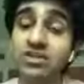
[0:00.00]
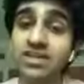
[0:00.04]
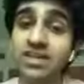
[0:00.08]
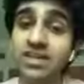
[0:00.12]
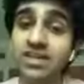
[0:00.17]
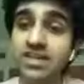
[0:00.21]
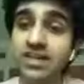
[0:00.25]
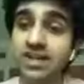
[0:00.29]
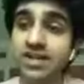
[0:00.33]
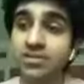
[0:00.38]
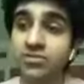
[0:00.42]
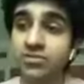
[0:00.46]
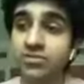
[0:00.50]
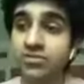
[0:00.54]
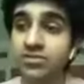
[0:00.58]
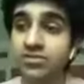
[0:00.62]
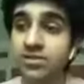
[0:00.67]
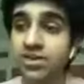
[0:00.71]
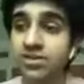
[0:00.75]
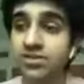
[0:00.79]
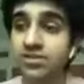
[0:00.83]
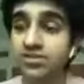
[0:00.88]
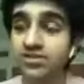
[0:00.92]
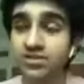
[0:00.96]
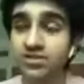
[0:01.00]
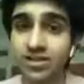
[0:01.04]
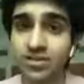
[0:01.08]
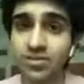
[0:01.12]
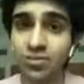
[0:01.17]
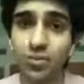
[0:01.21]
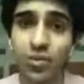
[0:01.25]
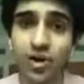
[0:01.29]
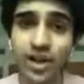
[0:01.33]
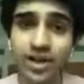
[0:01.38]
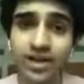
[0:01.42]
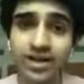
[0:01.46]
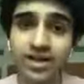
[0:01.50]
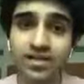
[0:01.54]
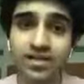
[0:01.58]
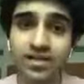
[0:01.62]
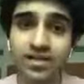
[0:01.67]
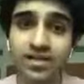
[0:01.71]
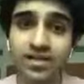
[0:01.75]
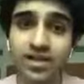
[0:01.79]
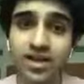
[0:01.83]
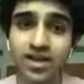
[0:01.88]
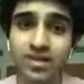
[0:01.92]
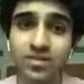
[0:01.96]
I don't understand why,
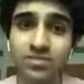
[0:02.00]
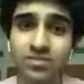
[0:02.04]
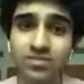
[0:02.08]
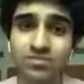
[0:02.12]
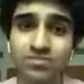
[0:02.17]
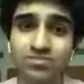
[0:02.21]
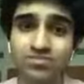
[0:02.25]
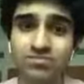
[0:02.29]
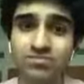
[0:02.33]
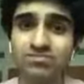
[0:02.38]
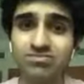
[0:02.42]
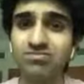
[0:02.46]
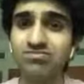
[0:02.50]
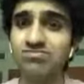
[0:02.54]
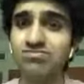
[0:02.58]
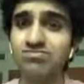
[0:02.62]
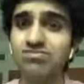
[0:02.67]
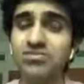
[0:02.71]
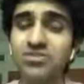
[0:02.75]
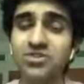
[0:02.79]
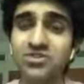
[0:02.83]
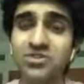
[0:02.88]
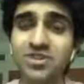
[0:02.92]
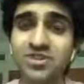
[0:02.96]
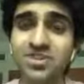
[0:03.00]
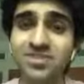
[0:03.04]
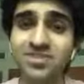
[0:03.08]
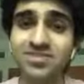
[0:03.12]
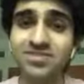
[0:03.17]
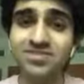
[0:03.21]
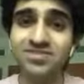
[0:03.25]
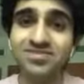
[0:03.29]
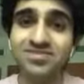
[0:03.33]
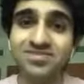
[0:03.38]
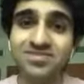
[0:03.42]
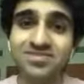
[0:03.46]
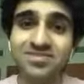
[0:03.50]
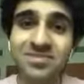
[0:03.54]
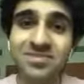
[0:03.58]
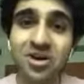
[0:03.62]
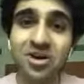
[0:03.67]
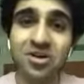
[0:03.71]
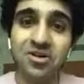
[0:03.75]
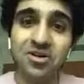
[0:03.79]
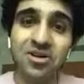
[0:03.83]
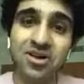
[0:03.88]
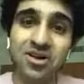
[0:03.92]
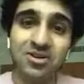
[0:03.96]
and I don't really
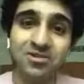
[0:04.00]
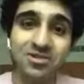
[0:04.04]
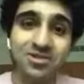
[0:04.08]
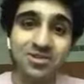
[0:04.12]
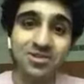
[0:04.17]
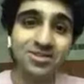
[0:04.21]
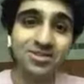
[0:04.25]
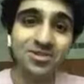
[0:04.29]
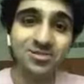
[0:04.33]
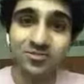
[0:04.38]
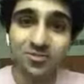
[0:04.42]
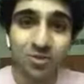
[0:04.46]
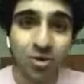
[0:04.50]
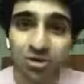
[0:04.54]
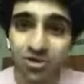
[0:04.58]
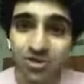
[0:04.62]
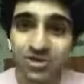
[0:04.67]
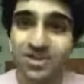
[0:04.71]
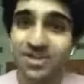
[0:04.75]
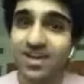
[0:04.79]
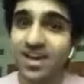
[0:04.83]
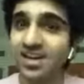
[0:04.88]
agree with it, of course.